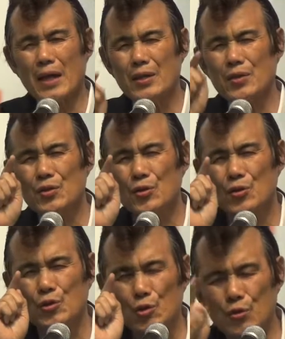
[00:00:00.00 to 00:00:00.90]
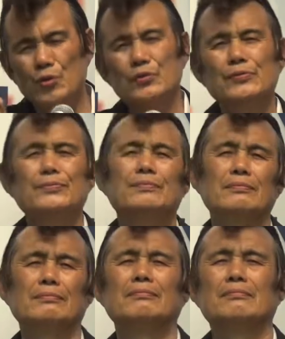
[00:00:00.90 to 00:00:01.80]
you.
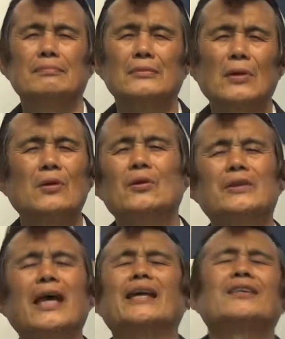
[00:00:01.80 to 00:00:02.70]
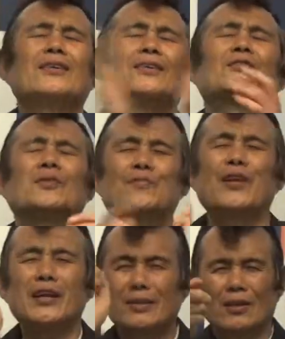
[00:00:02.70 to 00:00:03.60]
Oh, thank you, Lord.
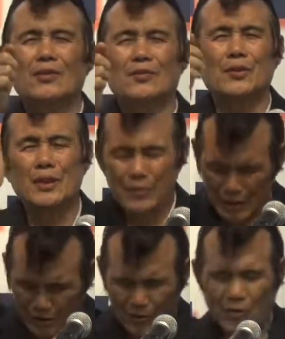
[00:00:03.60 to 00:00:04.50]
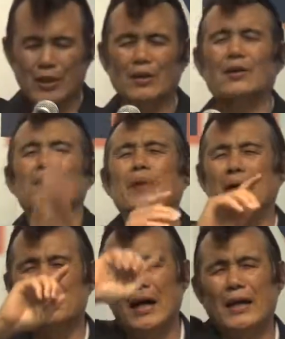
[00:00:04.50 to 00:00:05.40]
Pray the Lord, give me glory. Oh,
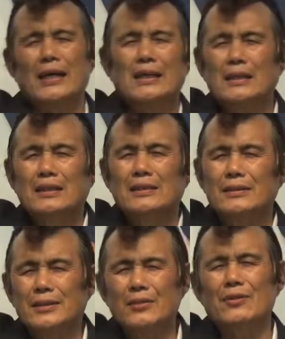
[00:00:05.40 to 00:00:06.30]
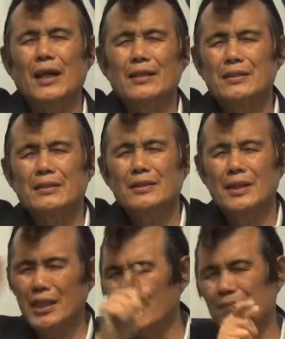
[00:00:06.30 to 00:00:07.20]
bye-bye. See you later.
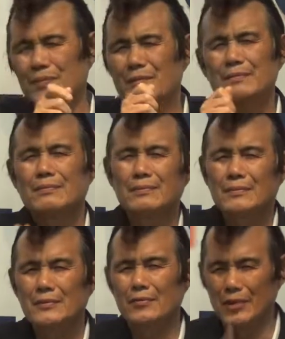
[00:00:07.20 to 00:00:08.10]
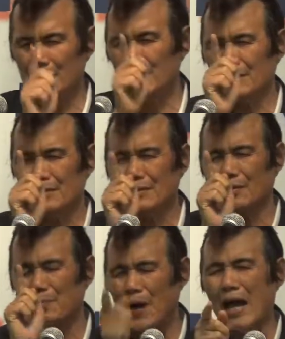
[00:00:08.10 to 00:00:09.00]
Keep reading
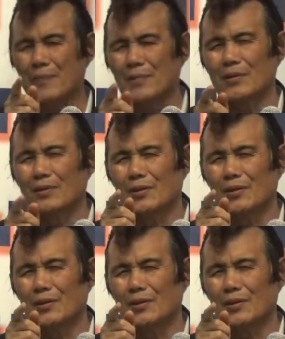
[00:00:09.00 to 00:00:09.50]
the Bible.